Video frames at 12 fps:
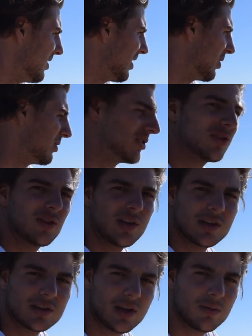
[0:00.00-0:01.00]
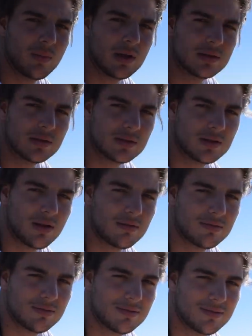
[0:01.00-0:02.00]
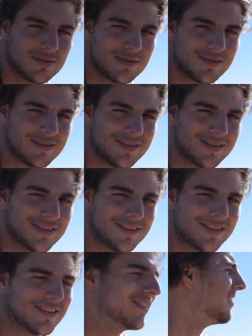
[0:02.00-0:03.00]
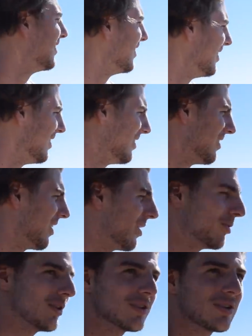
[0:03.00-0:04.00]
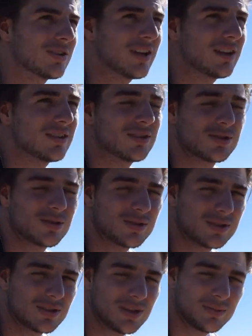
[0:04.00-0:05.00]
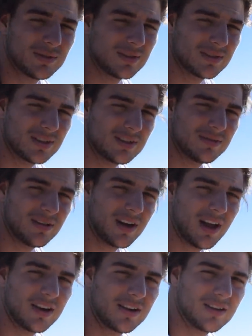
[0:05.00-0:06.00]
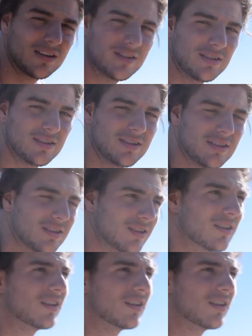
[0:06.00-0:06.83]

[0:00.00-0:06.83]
And we still need to sunbathe and stuff. Yeah. All right, well, let's go down there and shoot this clip and get the f out of here. Yeah, sure.